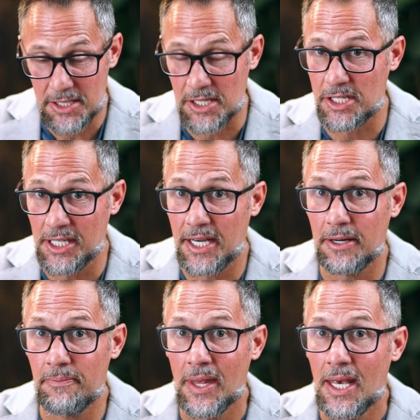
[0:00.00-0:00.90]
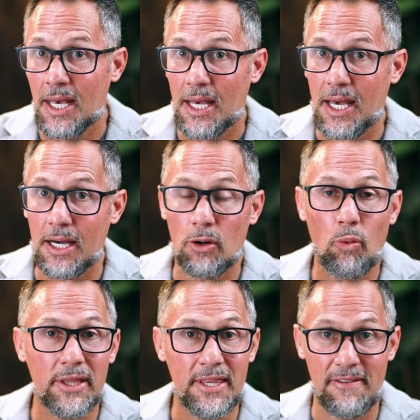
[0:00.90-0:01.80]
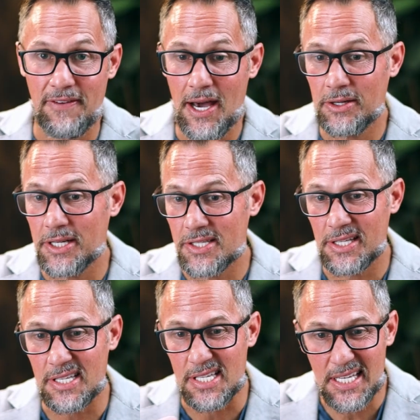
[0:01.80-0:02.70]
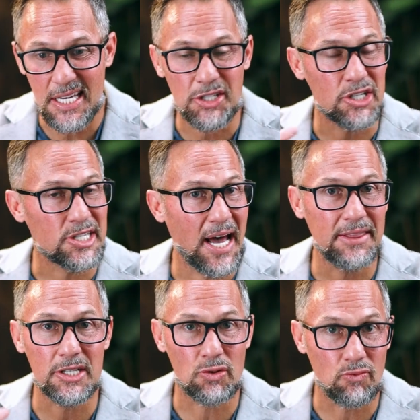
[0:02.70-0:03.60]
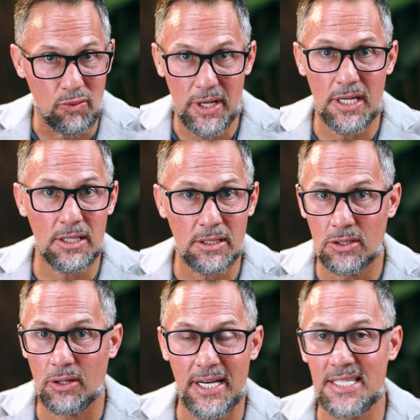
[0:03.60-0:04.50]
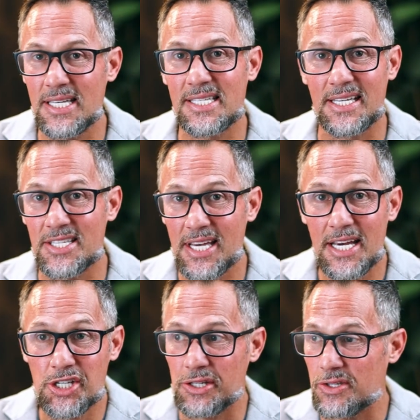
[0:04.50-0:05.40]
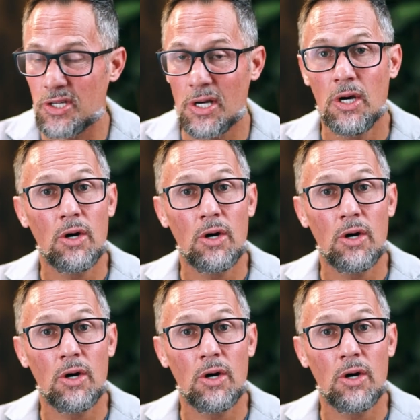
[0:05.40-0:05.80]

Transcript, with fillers: dyssynchrony. And what they found is the skin just had this real crazy sensations